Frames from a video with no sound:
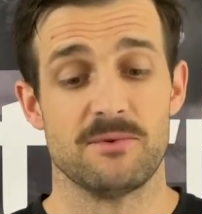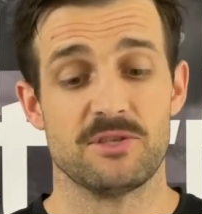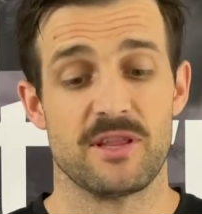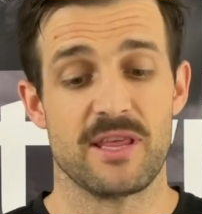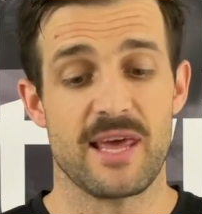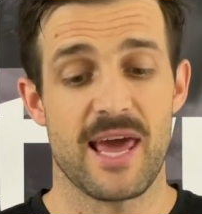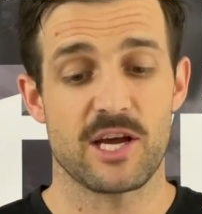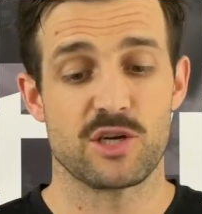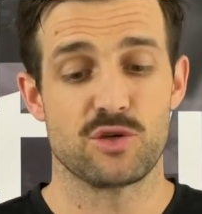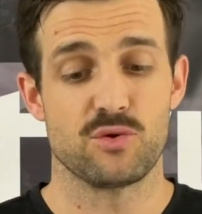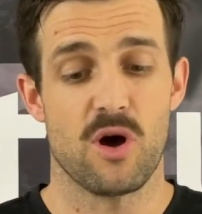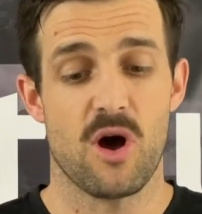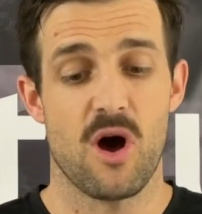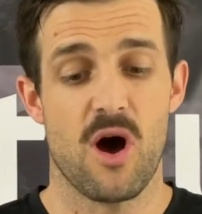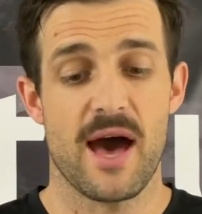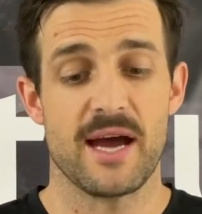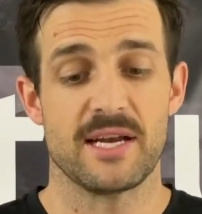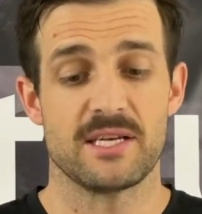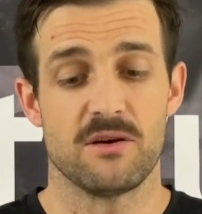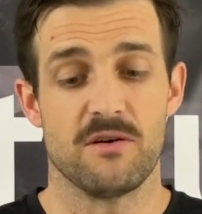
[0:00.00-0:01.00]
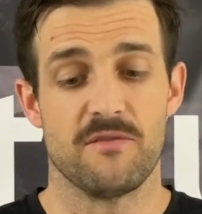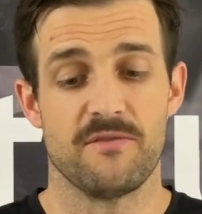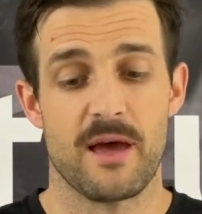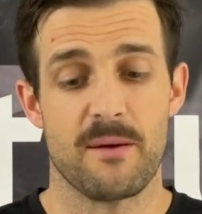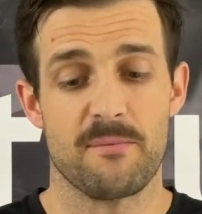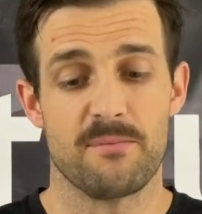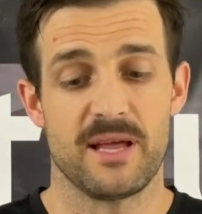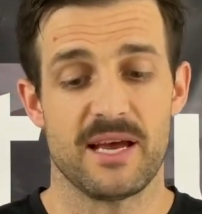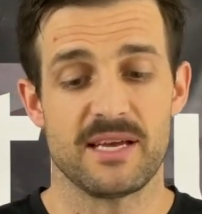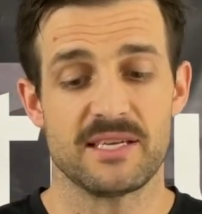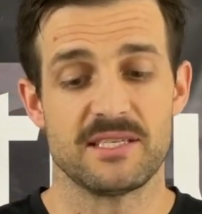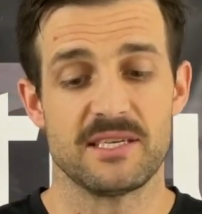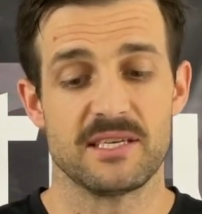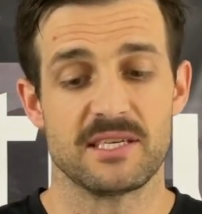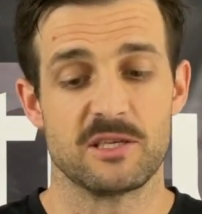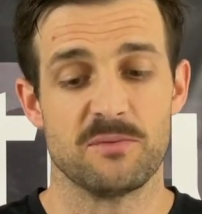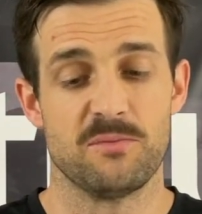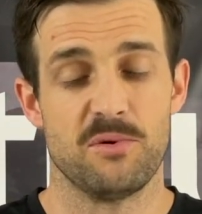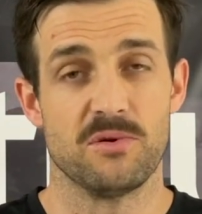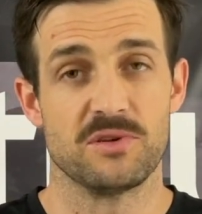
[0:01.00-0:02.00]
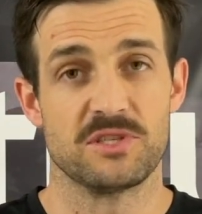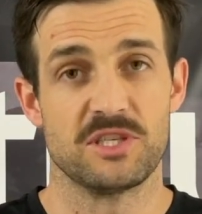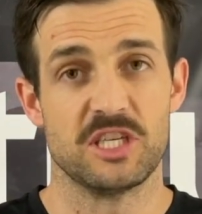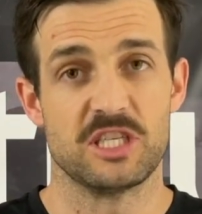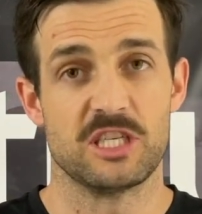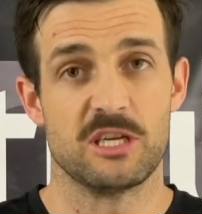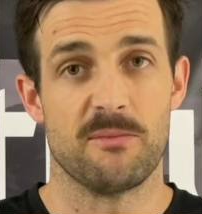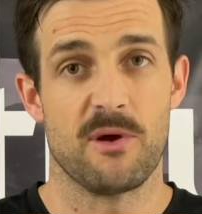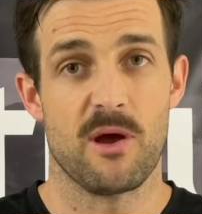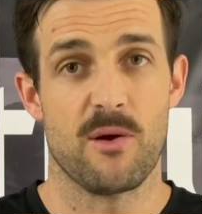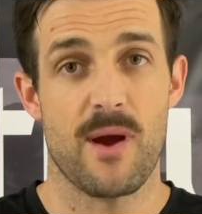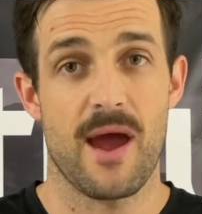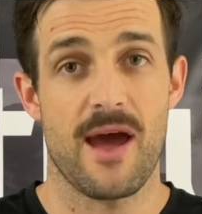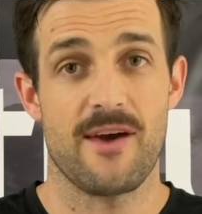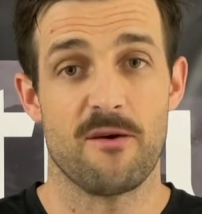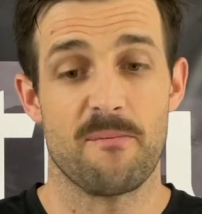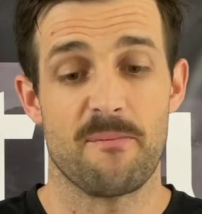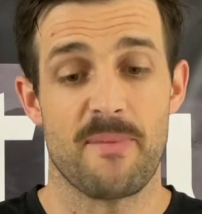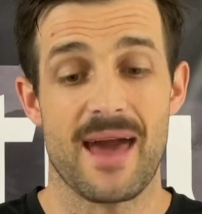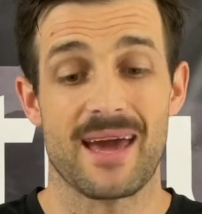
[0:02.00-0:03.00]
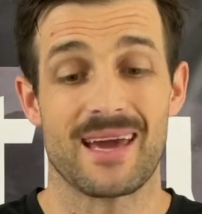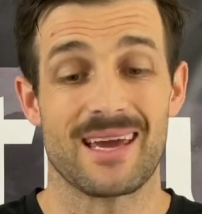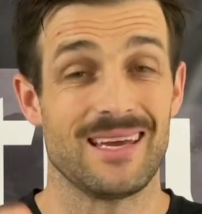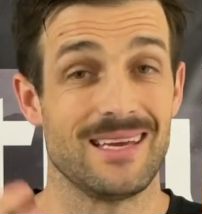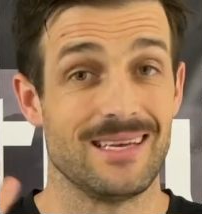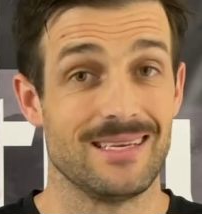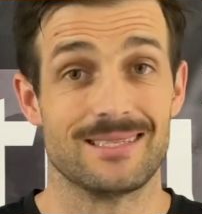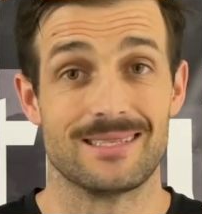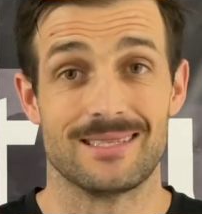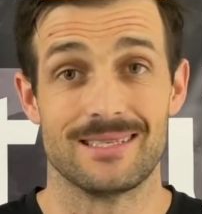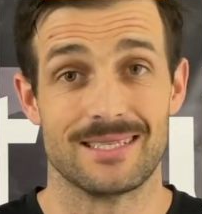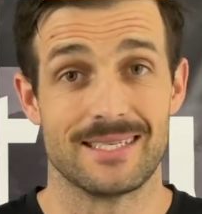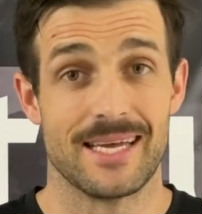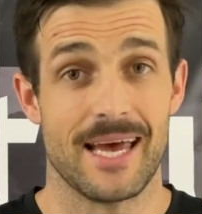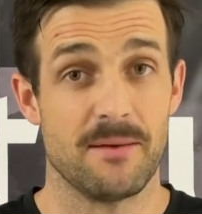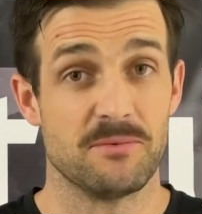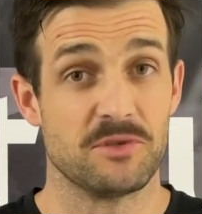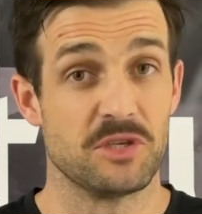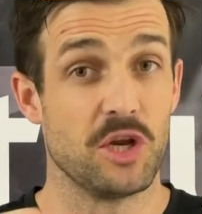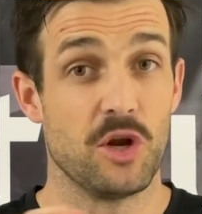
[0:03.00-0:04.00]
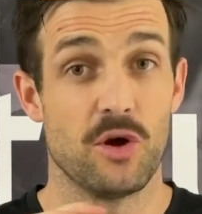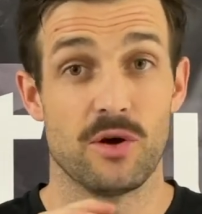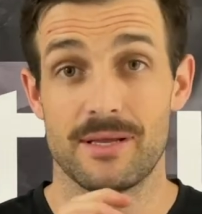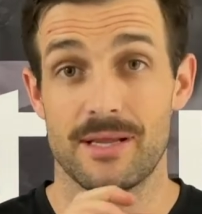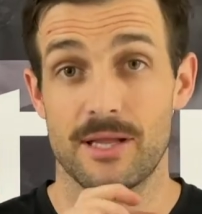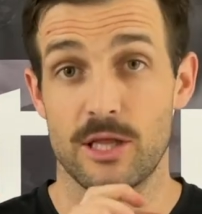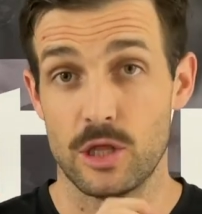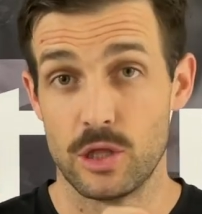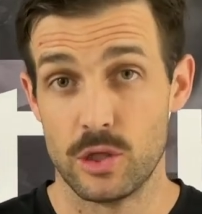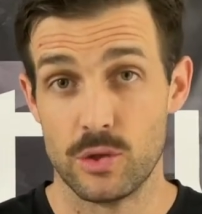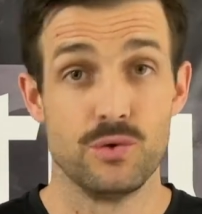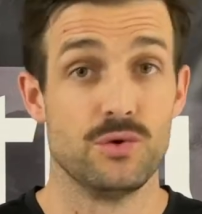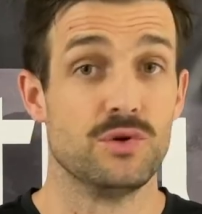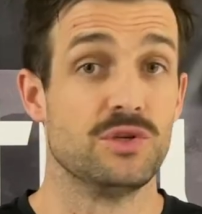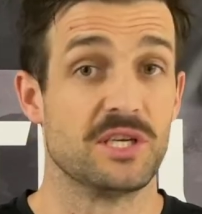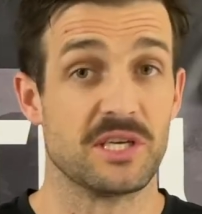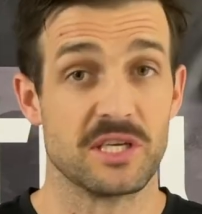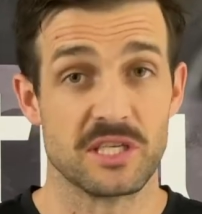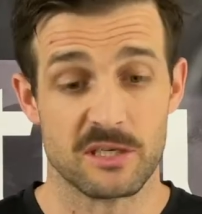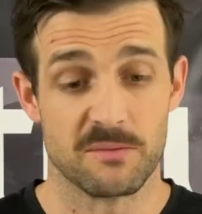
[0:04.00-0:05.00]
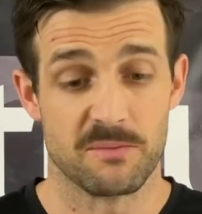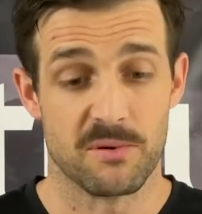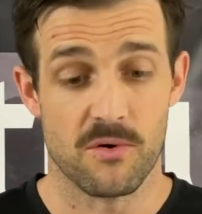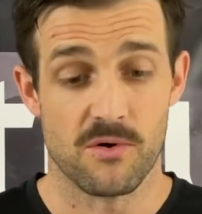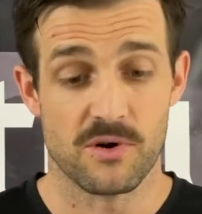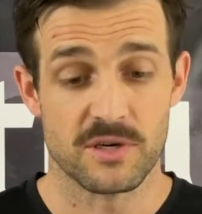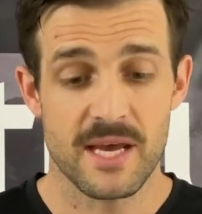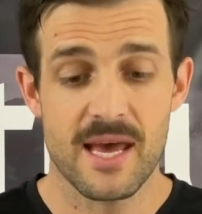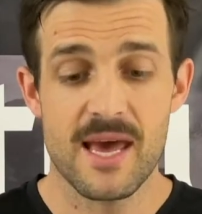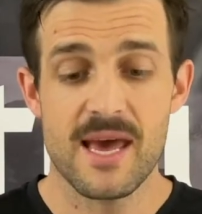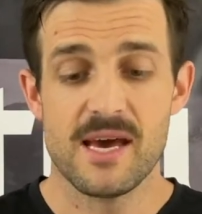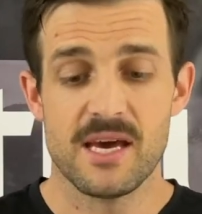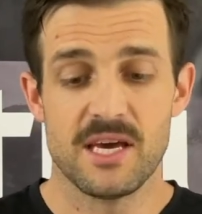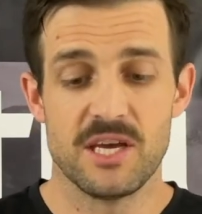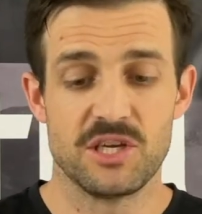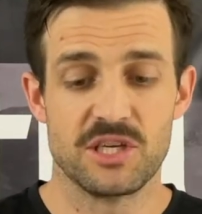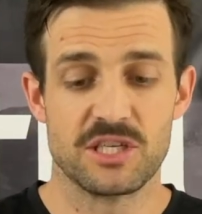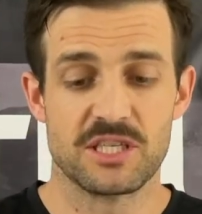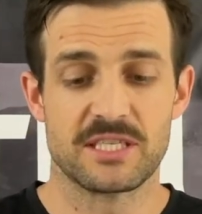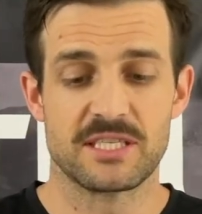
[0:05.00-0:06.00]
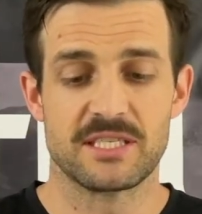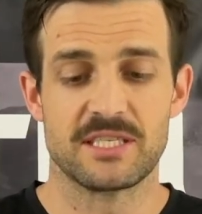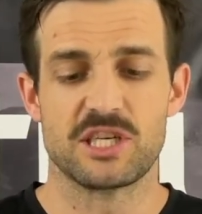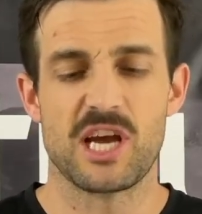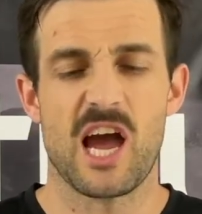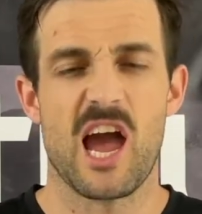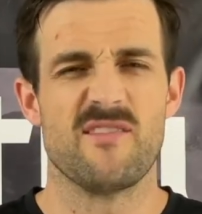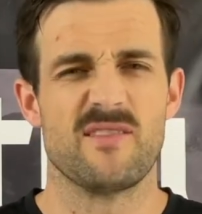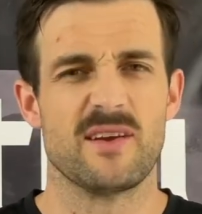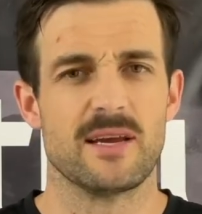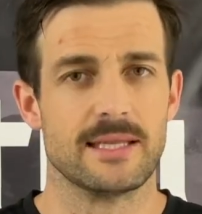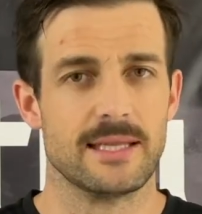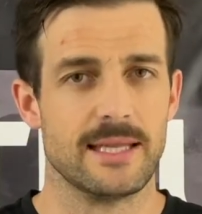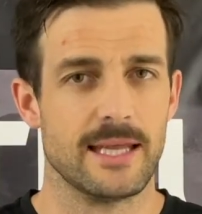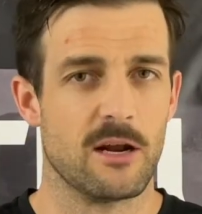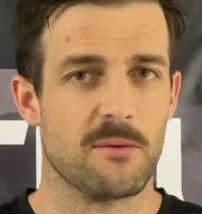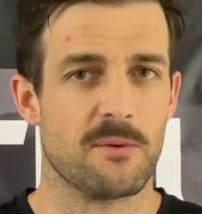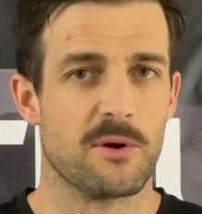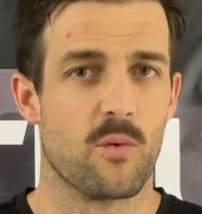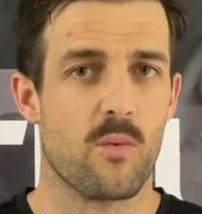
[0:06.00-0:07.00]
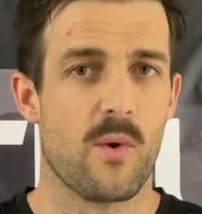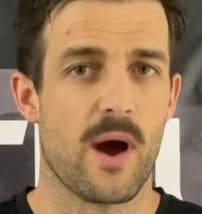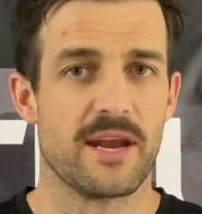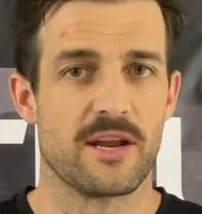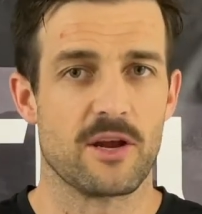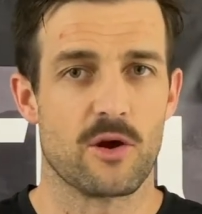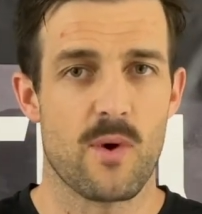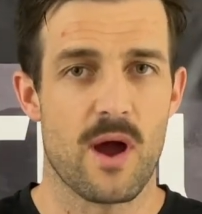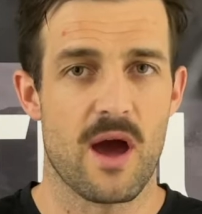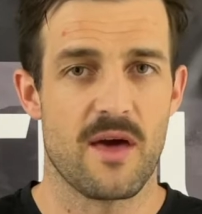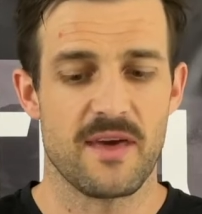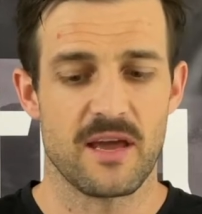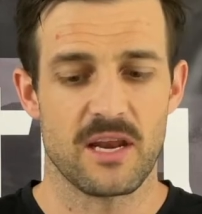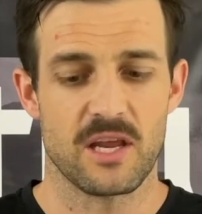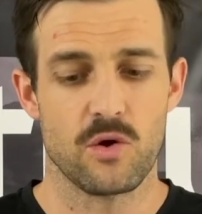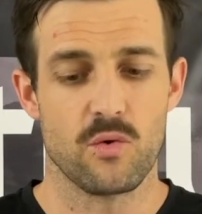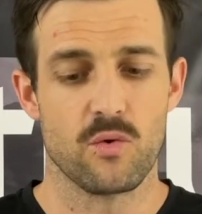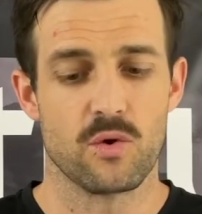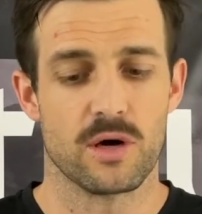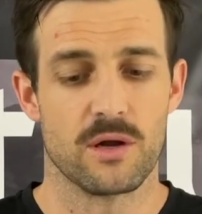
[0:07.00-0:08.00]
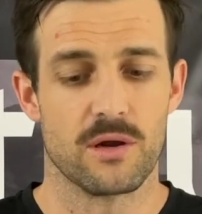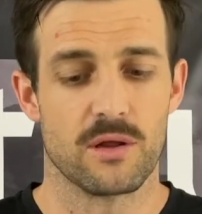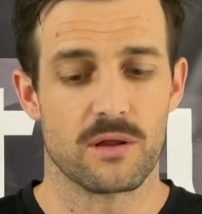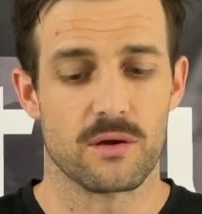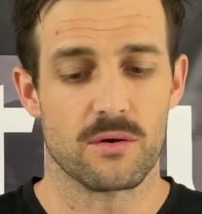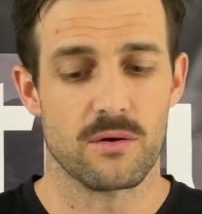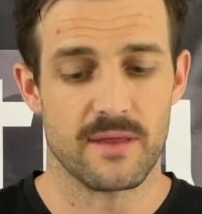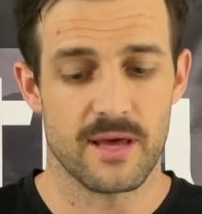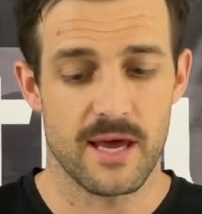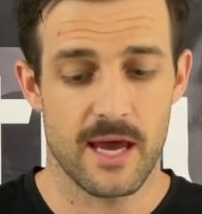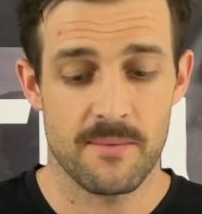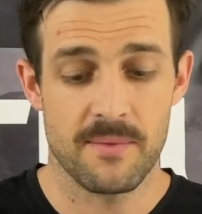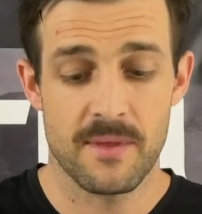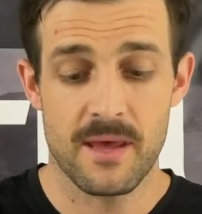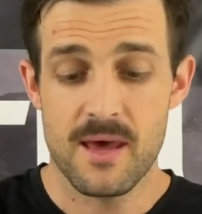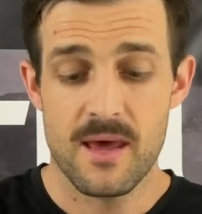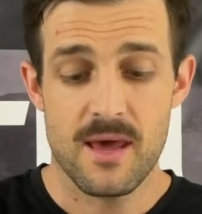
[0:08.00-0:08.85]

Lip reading: So the actual height of that plastic support system around the back is the same. So you're not losing support, you're just shaving a little bit of weight around that heel collar through there.